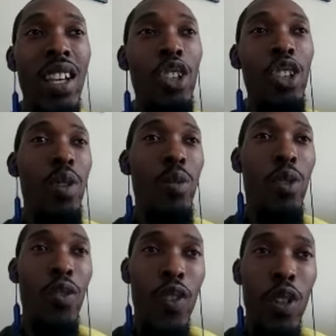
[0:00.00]
you'll be more
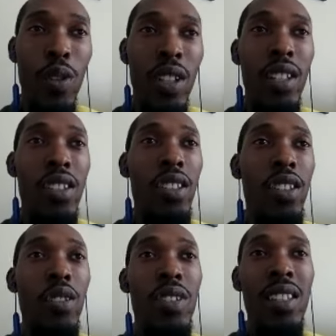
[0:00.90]
focused,
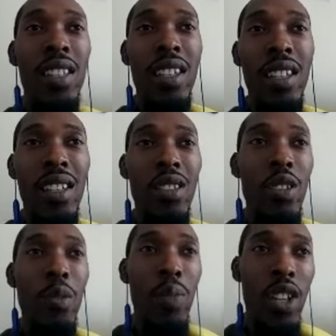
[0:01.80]
you'll see, you know,
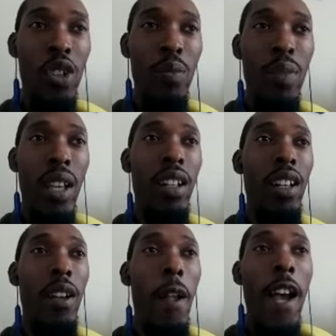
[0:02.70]
the picture better.
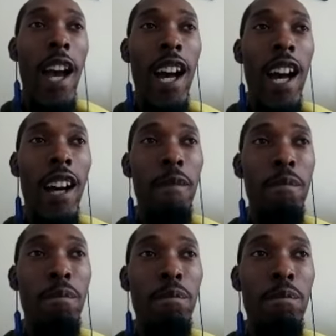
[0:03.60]
Um,
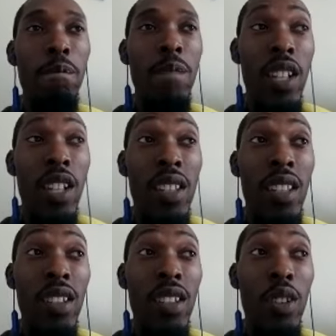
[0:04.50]
and just
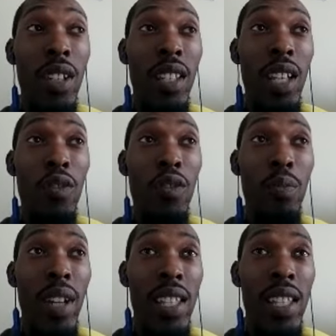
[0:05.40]
in doing that over the
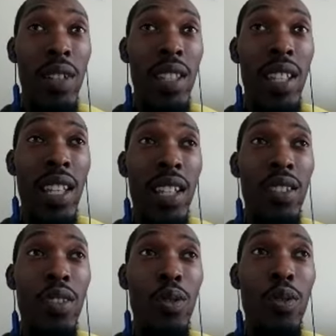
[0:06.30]
past, I would say like
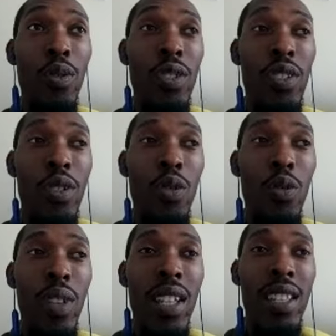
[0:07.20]
two or so
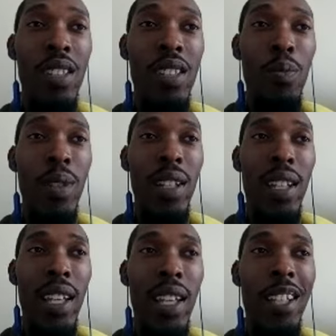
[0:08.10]
weeks, it's been
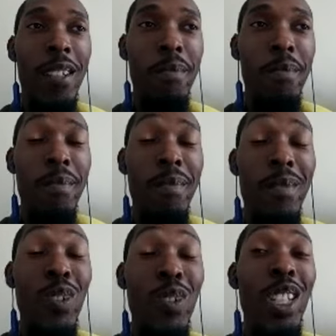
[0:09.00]
like
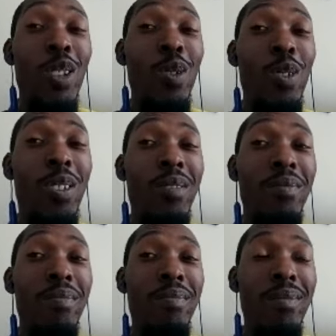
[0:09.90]
really cool.
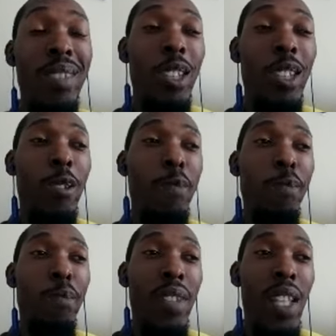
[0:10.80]
So
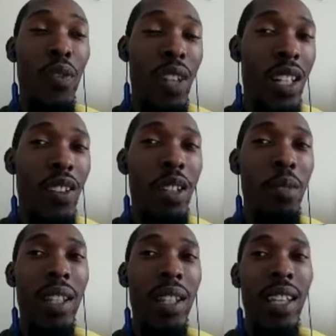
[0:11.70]
definitely
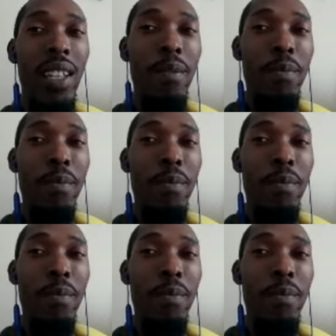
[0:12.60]
recommend that.